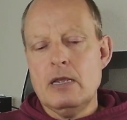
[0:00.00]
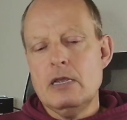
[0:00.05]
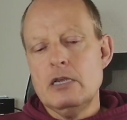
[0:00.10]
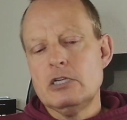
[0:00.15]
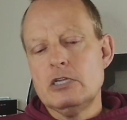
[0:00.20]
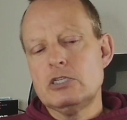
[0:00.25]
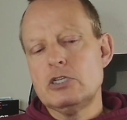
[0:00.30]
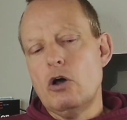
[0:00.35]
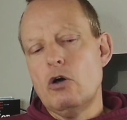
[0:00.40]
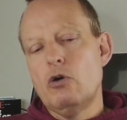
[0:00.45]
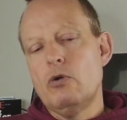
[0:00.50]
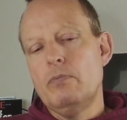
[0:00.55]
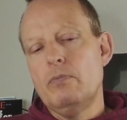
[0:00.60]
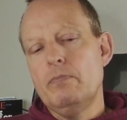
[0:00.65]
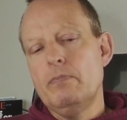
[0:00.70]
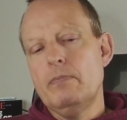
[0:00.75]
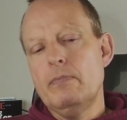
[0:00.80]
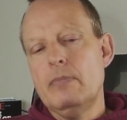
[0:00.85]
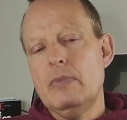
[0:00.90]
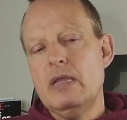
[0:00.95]
So
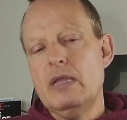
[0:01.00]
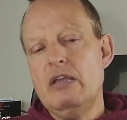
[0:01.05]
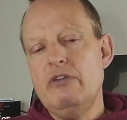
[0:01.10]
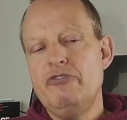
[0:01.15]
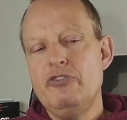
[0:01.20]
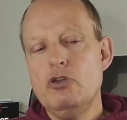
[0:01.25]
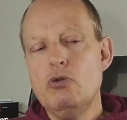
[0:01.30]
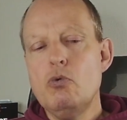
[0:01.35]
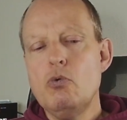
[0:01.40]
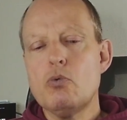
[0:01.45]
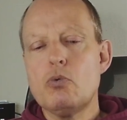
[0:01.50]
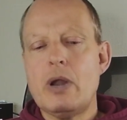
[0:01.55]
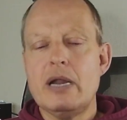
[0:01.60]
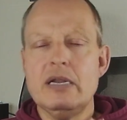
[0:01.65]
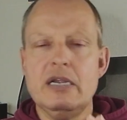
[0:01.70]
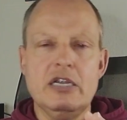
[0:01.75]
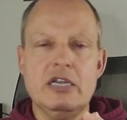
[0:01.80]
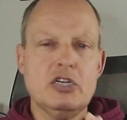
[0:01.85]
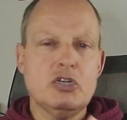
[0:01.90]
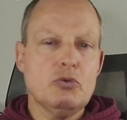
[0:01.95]
if you run
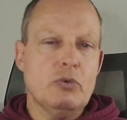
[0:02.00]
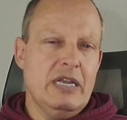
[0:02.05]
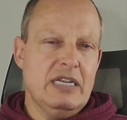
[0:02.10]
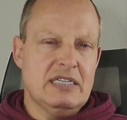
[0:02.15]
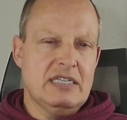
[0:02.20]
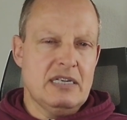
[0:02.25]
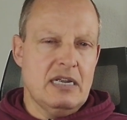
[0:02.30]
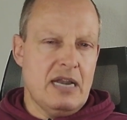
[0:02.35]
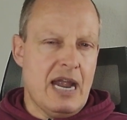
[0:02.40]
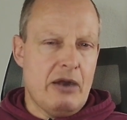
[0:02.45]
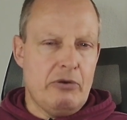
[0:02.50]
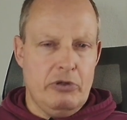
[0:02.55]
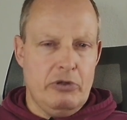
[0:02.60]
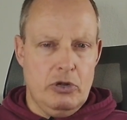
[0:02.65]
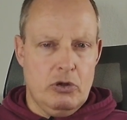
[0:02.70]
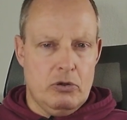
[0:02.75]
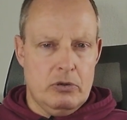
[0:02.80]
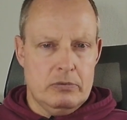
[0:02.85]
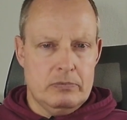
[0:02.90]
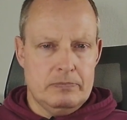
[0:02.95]
into a
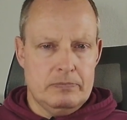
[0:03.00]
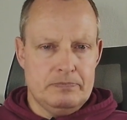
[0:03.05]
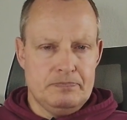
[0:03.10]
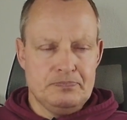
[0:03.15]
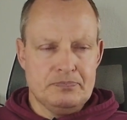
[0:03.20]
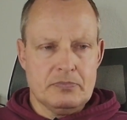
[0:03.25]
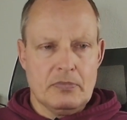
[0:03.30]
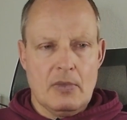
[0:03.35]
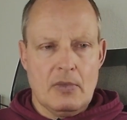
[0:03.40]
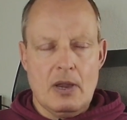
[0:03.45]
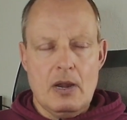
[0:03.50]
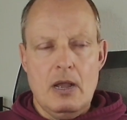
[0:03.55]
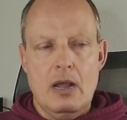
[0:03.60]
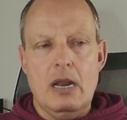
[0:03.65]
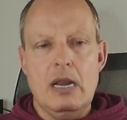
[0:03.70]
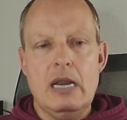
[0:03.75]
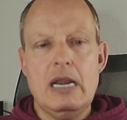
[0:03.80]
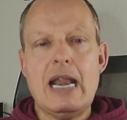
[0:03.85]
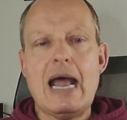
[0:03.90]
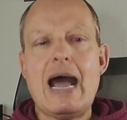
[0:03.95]
scenario
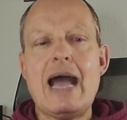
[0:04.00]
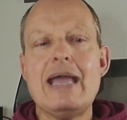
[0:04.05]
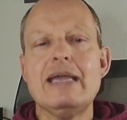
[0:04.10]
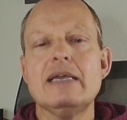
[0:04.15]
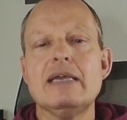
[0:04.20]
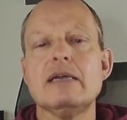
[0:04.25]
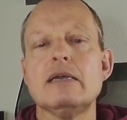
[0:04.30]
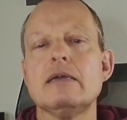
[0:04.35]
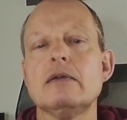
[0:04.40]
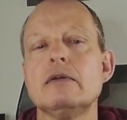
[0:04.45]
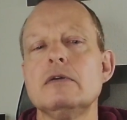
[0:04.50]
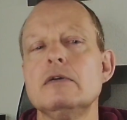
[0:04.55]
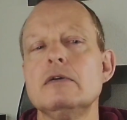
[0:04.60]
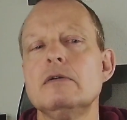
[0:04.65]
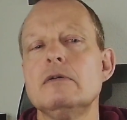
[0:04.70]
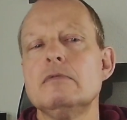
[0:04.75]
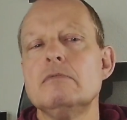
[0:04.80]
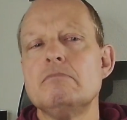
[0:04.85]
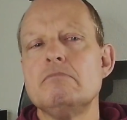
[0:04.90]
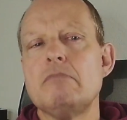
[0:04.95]
like,
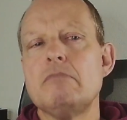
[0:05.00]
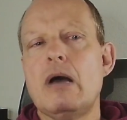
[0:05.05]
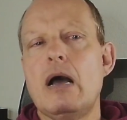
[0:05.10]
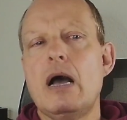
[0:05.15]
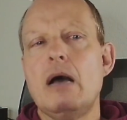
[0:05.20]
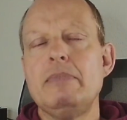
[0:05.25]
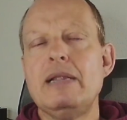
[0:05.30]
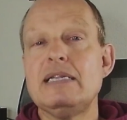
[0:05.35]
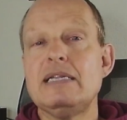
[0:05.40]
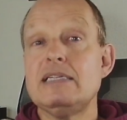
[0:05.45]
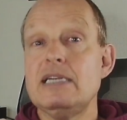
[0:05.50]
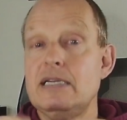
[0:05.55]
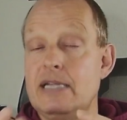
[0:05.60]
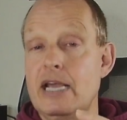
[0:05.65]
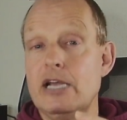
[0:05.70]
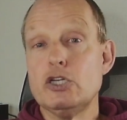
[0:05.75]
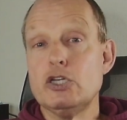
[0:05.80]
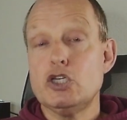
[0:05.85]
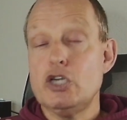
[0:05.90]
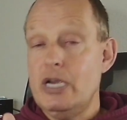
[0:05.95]
let's say
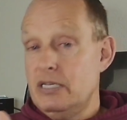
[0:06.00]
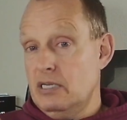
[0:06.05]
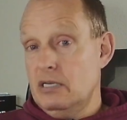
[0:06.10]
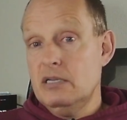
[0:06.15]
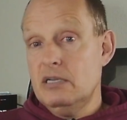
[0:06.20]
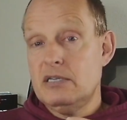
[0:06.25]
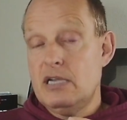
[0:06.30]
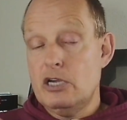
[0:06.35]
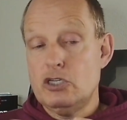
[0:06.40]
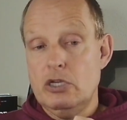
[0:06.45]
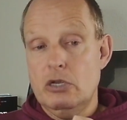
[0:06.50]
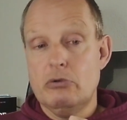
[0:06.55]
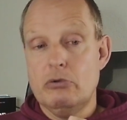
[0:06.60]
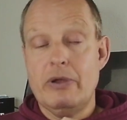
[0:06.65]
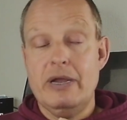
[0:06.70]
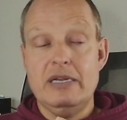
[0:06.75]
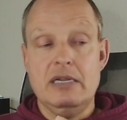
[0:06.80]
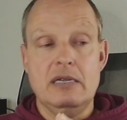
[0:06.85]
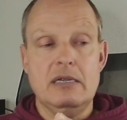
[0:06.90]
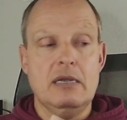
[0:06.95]
tail chasing is actually
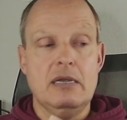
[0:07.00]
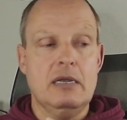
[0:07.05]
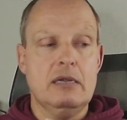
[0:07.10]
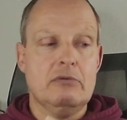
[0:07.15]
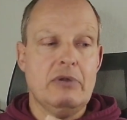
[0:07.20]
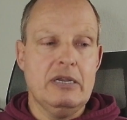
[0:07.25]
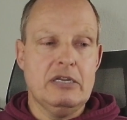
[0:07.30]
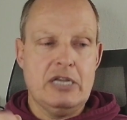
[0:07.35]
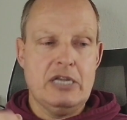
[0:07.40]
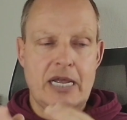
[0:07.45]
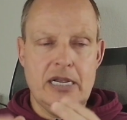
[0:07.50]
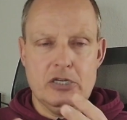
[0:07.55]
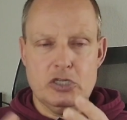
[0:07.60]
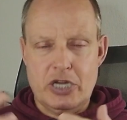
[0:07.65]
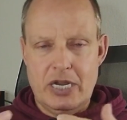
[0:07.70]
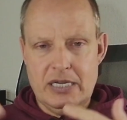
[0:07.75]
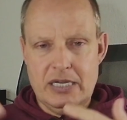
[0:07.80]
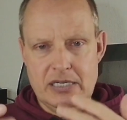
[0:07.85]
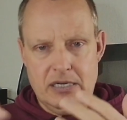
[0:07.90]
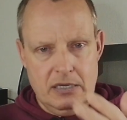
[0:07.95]
a great tail
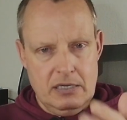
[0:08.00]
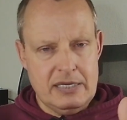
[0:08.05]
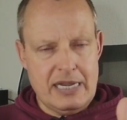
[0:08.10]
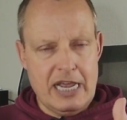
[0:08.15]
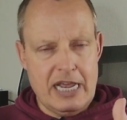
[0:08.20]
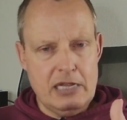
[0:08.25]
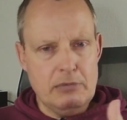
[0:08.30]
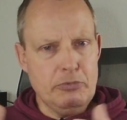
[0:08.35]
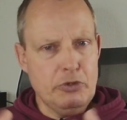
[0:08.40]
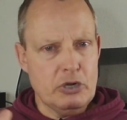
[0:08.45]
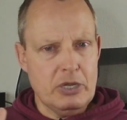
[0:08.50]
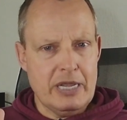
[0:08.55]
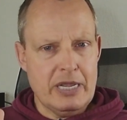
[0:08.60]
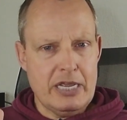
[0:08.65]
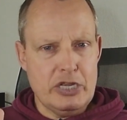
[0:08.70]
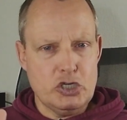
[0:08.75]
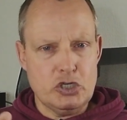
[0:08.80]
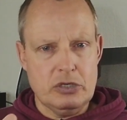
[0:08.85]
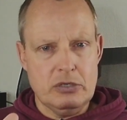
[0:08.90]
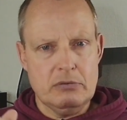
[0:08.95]
chasing and tail
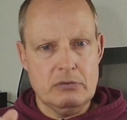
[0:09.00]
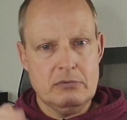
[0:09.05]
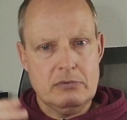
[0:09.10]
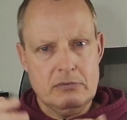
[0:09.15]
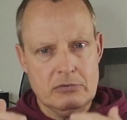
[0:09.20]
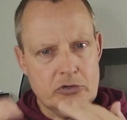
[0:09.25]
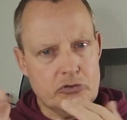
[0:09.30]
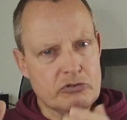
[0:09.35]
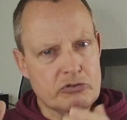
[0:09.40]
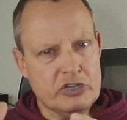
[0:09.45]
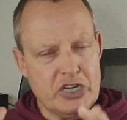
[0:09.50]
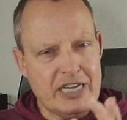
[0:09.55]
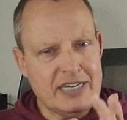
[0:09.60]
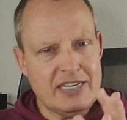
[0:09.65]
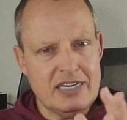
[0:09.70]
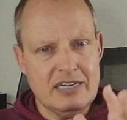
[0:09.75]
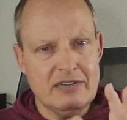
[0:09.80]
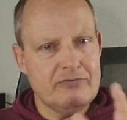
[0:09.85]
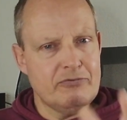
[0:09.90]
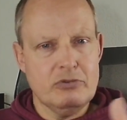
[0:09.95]
mutilation.
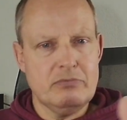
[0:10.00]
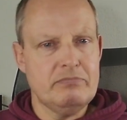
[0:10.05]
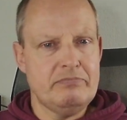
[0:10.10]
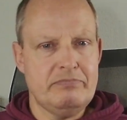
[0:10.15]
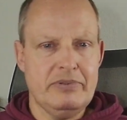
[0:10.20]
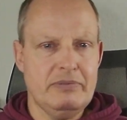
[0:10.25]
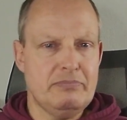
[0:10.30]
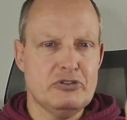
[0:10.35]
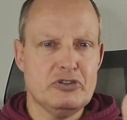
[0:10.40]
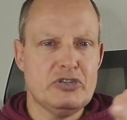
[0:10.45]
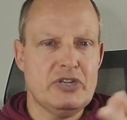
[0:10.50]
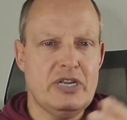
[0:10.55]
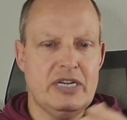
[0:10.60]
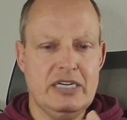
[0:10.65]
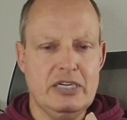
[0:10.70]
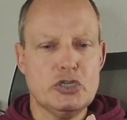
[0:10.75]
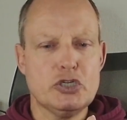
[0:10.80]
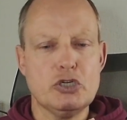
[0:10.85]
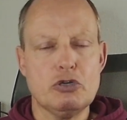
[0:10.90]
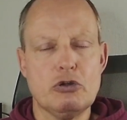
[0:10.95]
Chasing wouldn't be per se
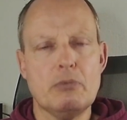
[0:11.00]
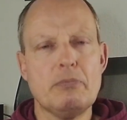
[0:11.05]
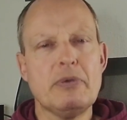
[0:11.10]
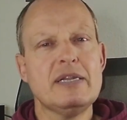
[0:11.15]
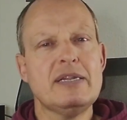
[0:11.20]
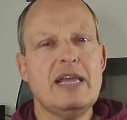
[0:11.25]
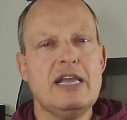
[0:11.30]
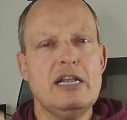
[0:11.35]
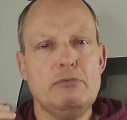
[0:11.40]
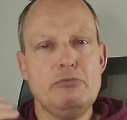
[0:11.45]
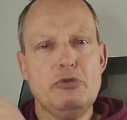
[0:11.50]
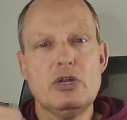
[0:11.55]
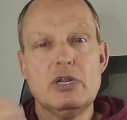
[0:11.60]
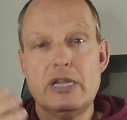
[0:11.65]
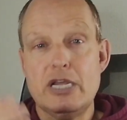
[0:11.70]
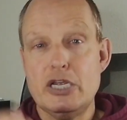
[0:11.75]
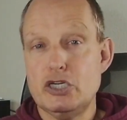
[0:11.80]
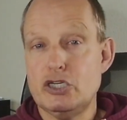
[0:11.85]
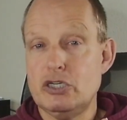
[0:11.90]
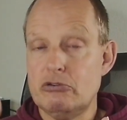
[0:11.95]
the issue, but tail
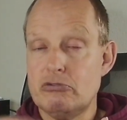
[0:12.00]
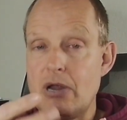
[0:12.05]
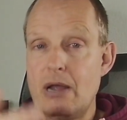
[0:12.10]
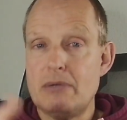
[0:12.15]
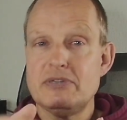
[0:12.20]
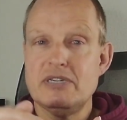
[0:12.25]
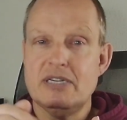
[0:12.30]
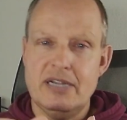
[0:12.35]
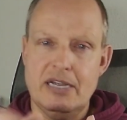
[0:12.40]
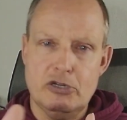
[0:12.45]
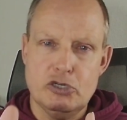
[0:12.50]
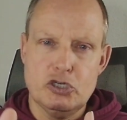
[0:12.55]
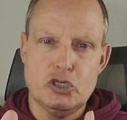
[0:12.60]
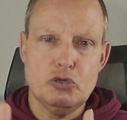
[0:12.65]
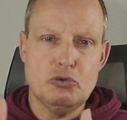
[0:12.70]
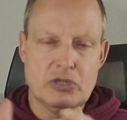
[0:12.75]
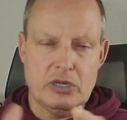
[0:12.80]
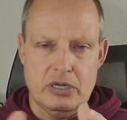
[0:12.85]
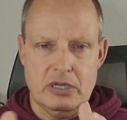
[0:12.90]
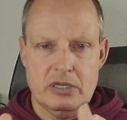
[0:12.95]
mutilation, grabs the tail,
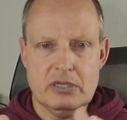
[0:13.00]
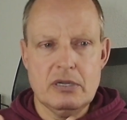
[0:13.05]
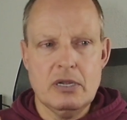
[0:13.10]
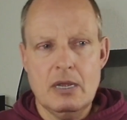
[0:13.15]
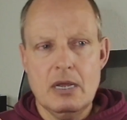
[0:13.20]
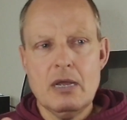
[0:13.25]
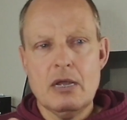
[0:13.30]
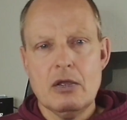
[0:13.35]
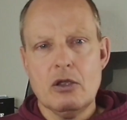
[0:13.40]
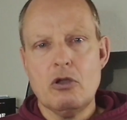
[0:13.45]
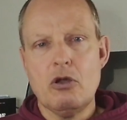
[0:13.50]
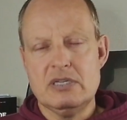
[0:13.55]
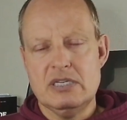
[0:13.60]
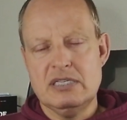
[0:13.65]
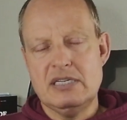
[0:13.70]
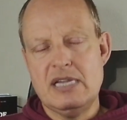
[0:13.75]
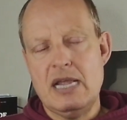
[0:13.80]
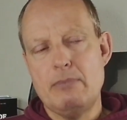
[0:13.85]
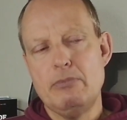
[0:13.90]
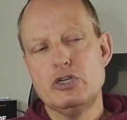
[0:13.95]
chews on it,
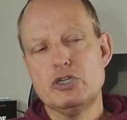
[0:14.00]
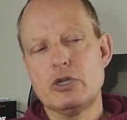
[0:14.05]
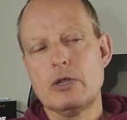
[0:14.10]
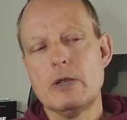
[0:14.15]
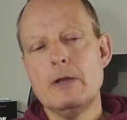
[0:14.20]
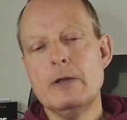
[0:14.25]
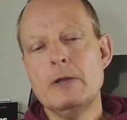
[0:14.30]
causes damage,